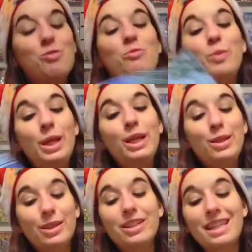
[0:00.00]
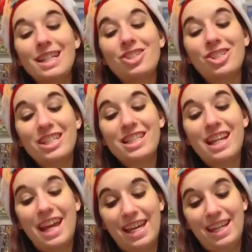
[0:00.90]
we learn that she's an
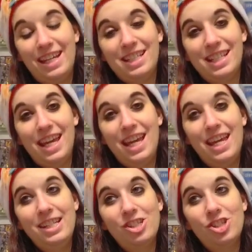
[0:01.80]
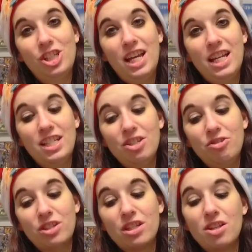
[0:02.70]
addict and she hasn't
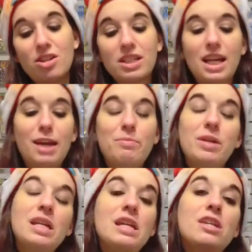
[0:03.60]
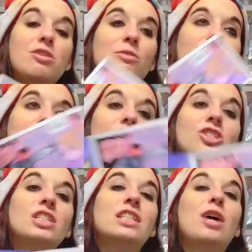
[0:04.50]
used in a long time, but knowing that
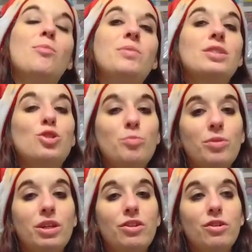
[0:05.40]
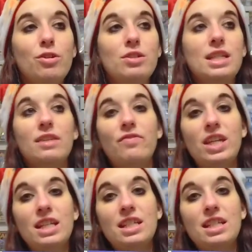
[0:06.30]
she's helping superheroes and if they